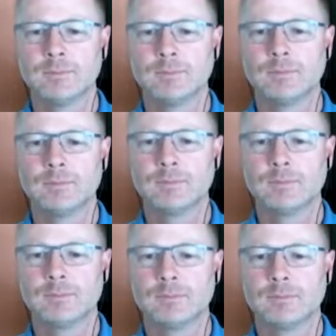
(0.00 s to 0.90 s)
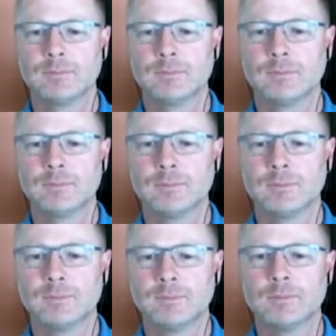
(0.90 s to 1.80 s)

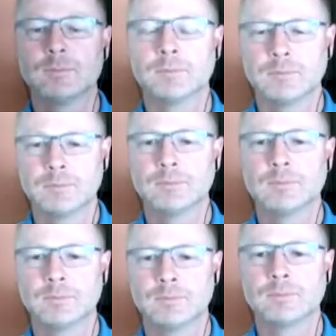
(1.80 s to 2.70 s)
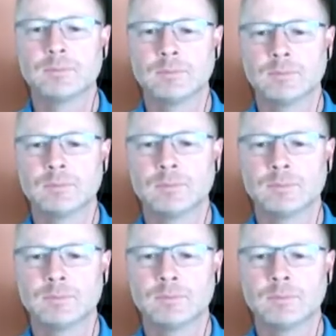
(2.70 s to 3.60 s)

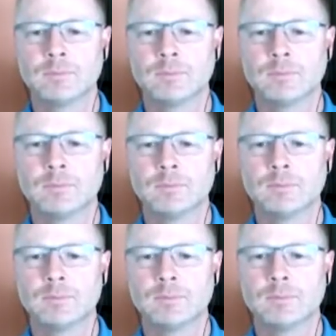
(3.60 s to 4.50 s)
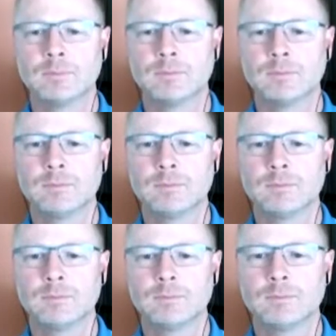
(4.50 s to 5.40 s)

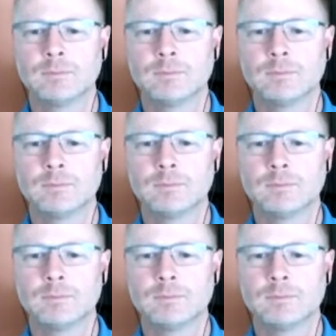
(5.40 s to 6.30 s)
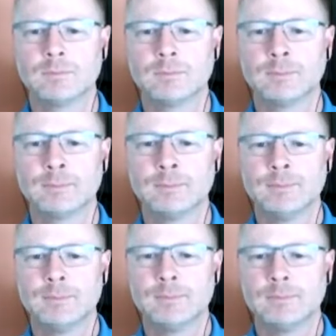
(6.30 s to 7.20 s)

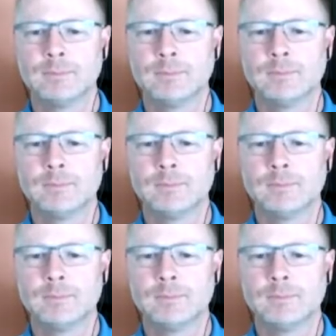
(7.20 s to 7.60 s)
This person isn't speaking.